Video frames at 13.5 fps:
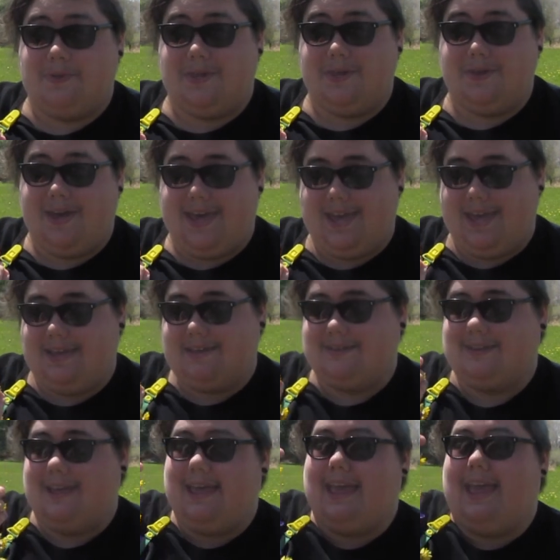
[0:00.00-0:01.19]
with you guys
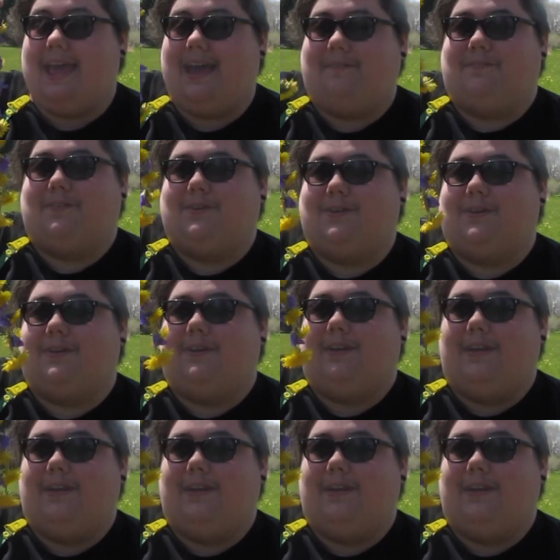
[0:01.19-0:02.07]
after